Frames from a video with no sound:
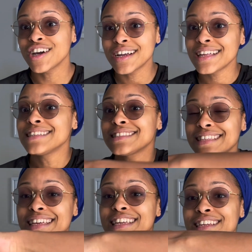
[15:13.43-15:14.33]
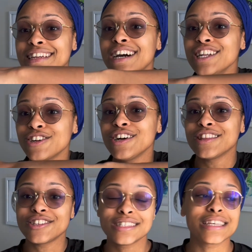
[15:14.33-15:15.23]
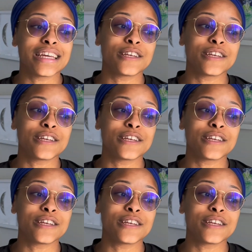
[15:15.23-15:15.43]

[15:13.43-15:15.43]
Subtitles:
skin color on their skin.